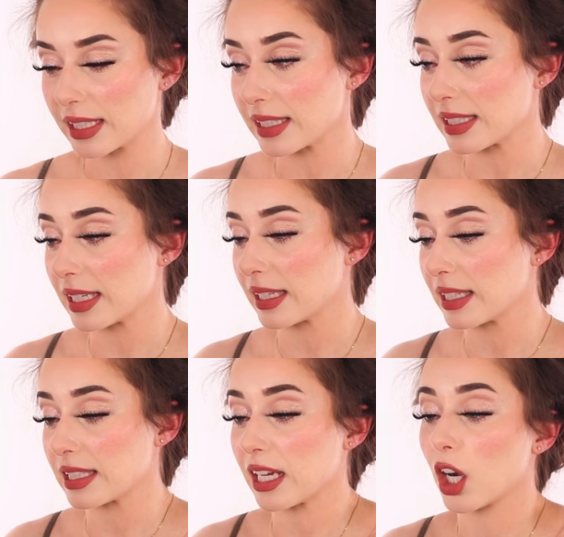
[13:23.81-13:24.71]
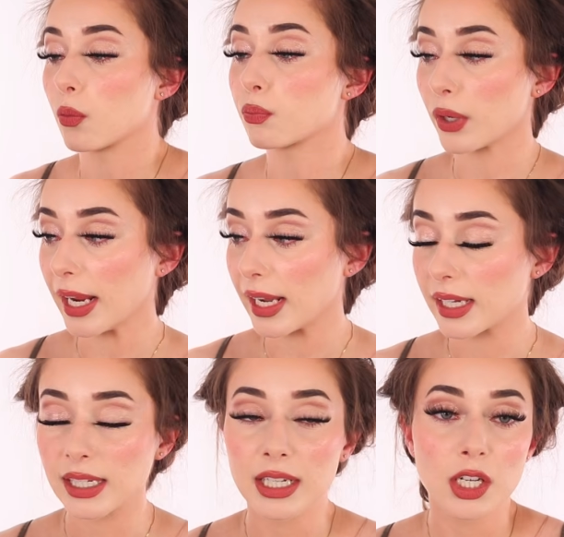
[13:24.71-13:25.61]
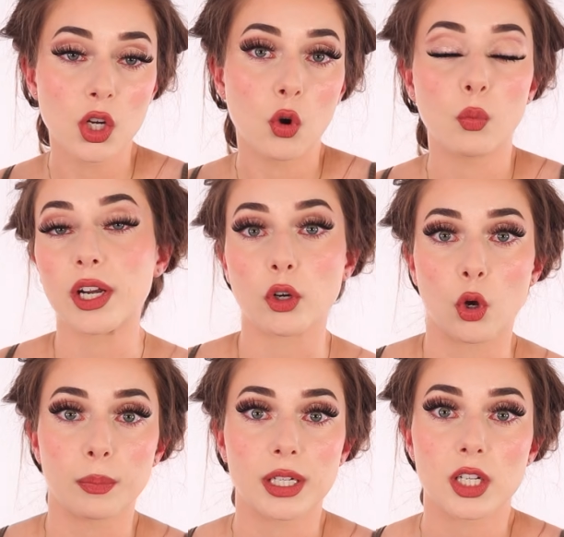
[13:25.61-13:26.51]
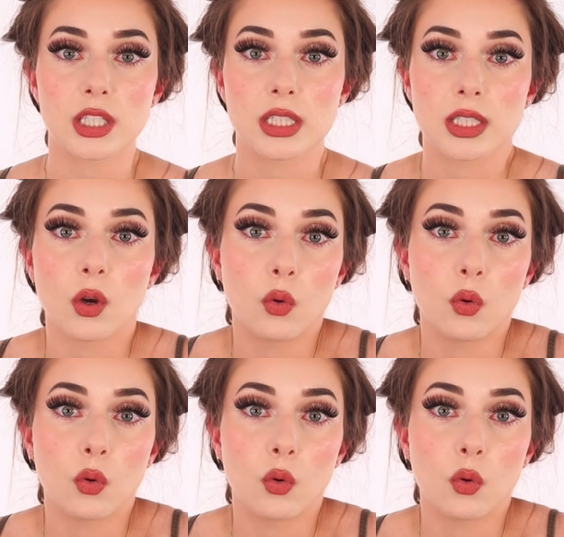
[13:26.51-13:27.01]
Is it gonna break? We don't know, because